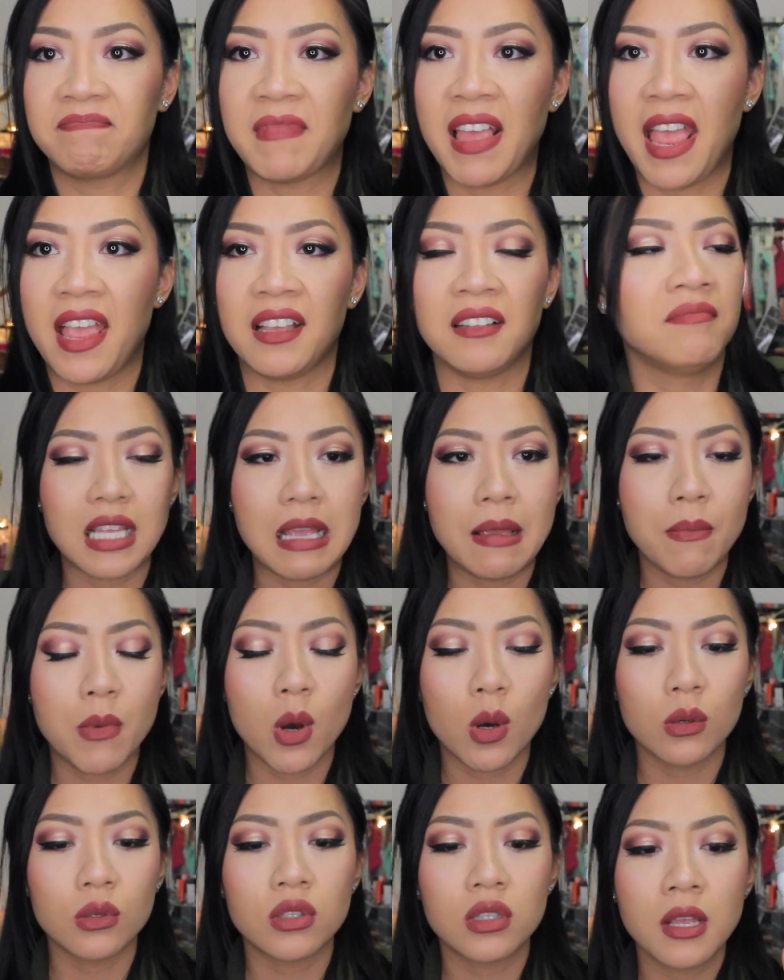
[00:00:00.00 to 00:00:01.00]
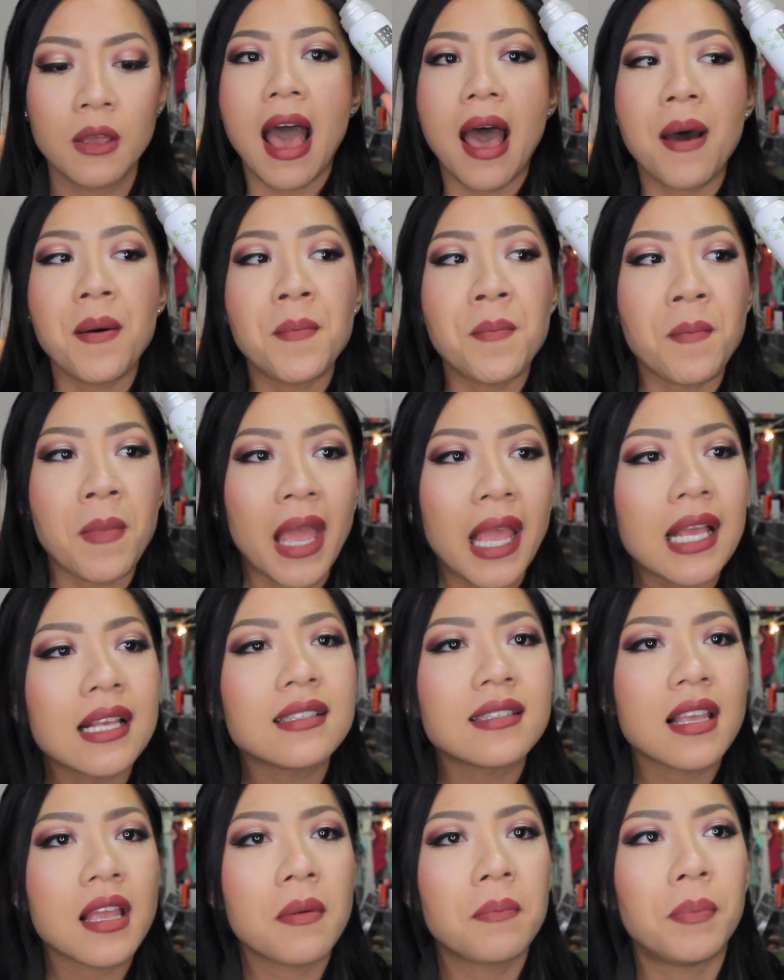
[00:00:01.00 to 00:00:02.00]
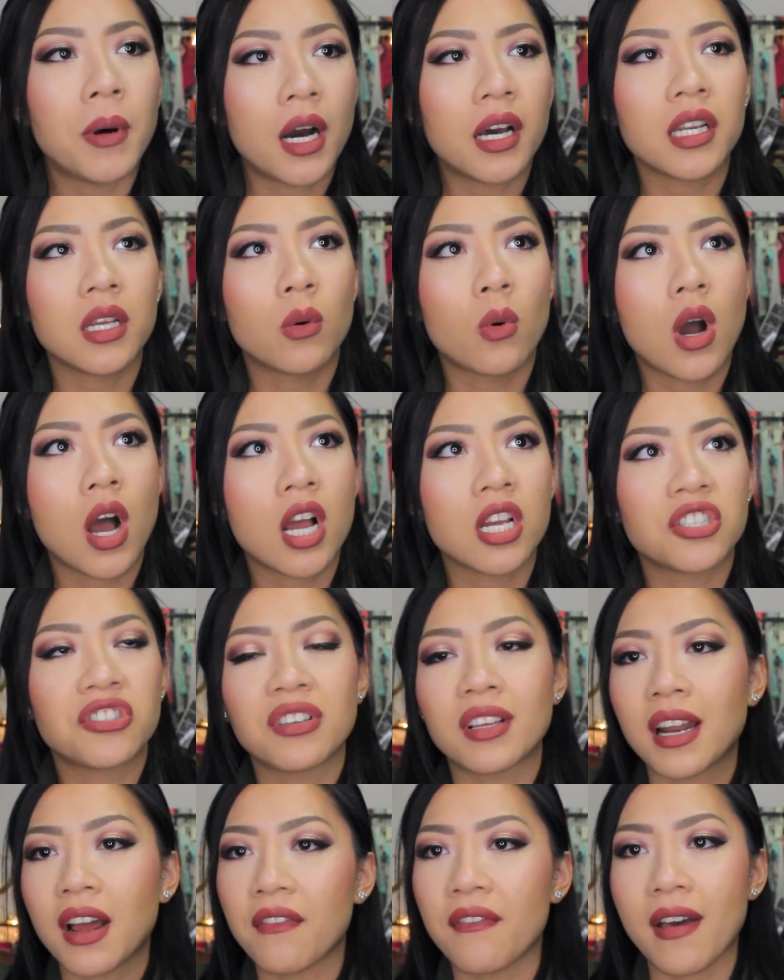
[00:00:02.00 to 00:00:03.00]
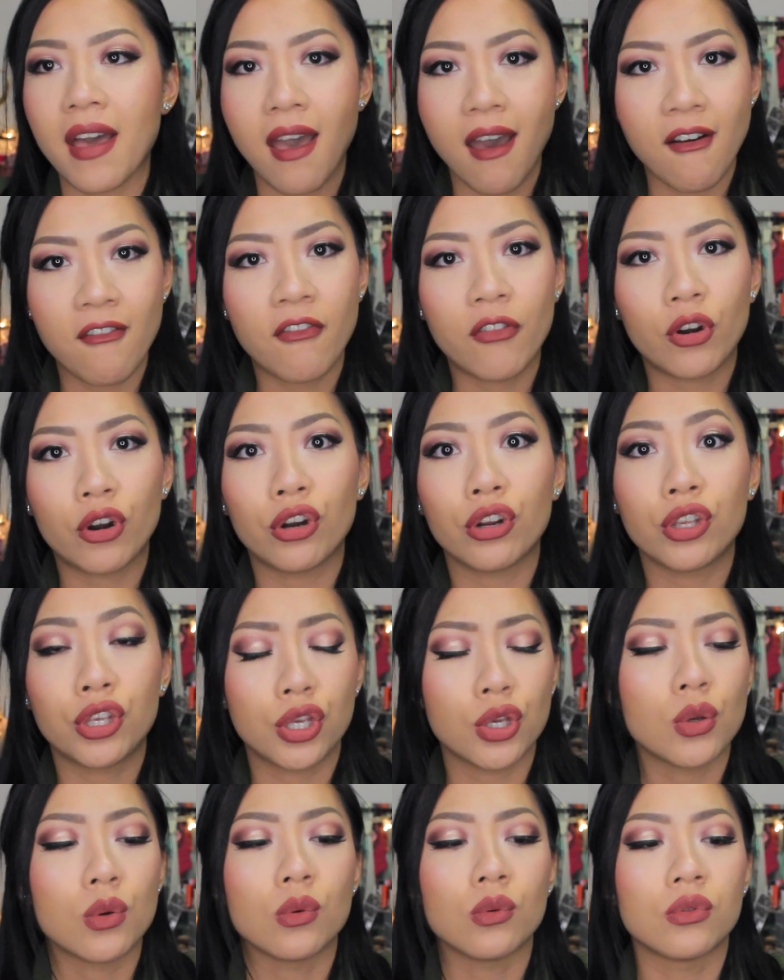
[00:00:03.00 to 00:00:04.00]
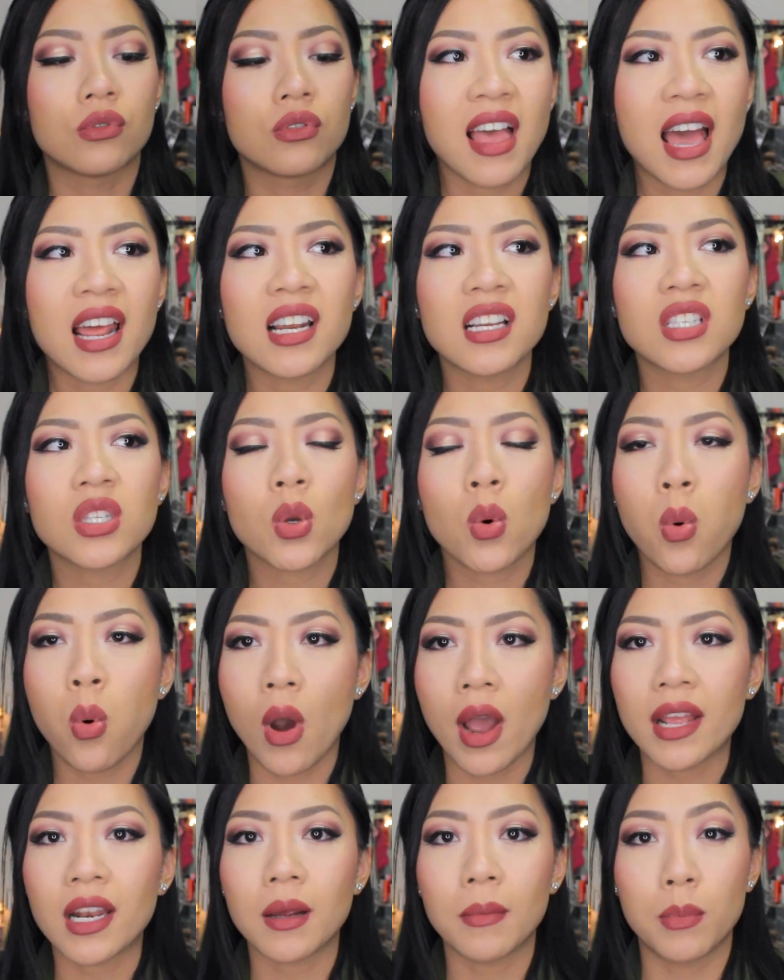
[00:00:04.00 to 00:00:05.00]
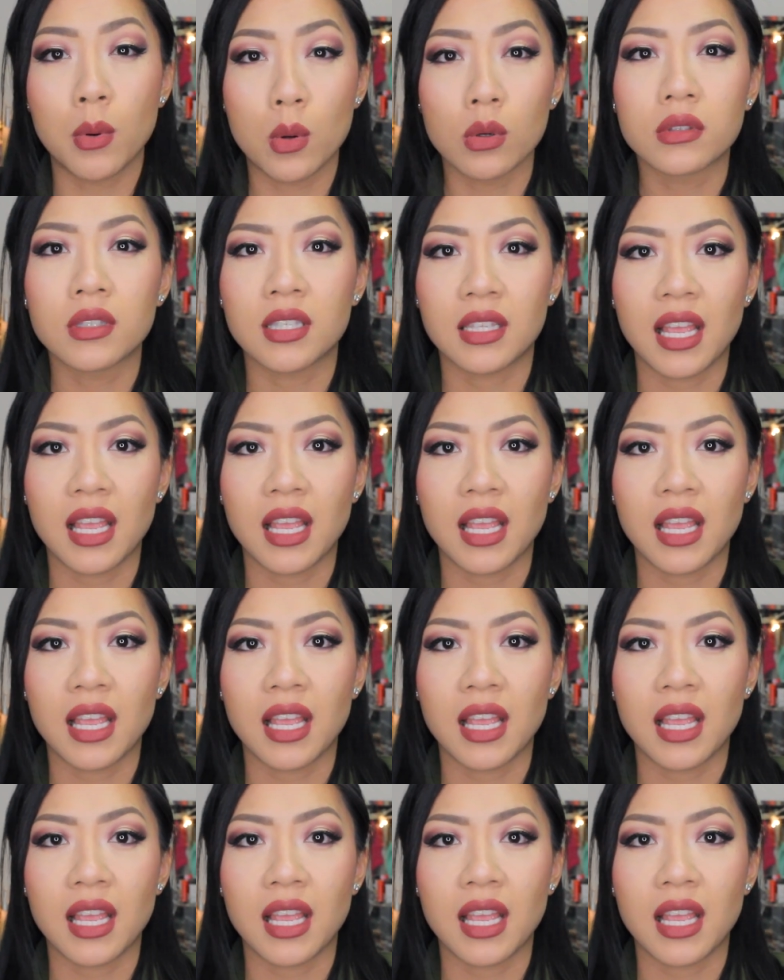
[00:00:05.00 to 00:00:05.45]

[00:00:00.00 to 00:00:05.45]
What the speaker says: thing. The most amazing body wash that I've ever used. That is quite a bold